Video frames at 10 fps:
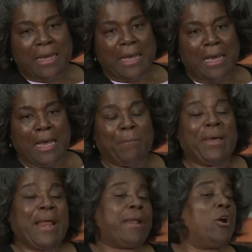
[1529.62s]
Uh,
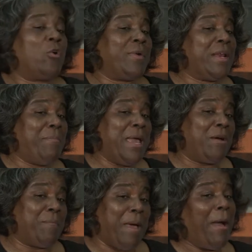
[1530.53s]
but I'd already made
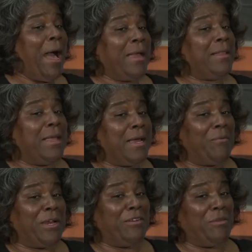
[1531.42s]
up my mind that I
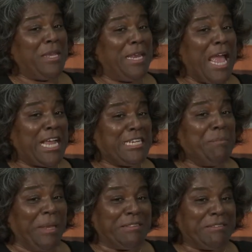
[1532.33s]
wanted to be in
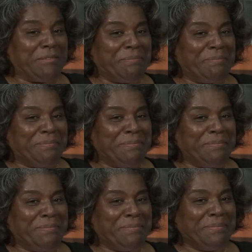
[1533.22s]
academics.
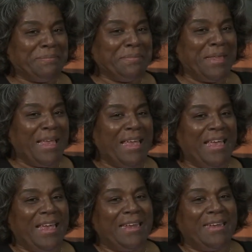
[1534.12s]

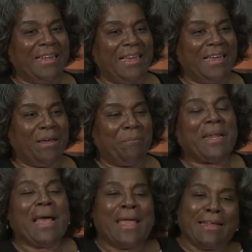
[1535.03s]
And, uh,
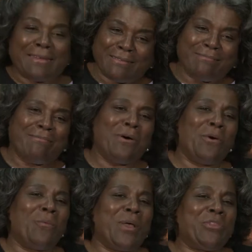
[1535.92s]
but I
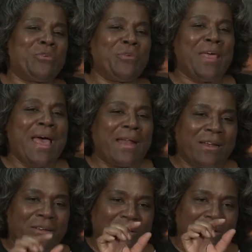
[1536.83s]
went through
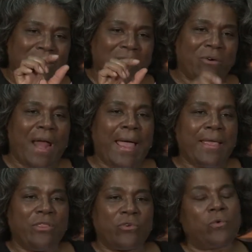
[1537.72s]
that
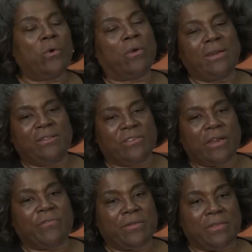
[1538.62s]
crack in the door and
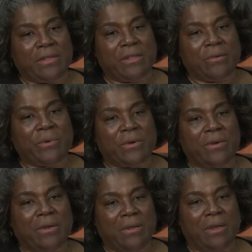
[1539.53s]
discovered that there
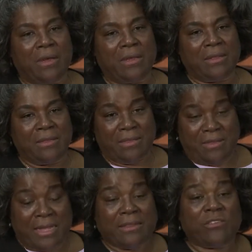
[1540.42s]
were, uh,
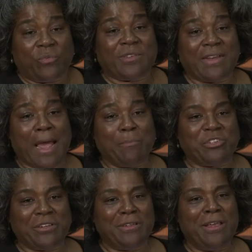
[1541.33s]
that this was an
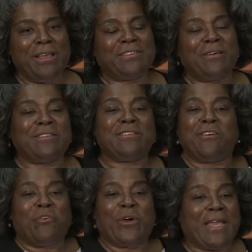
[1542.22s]
option. So I wasn't
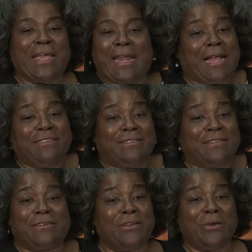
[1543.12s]
avoiding it. I
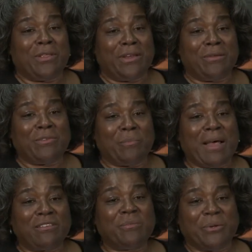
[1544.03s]
just didn't know that it was
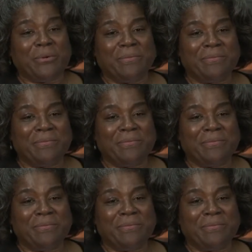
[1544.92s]
possible.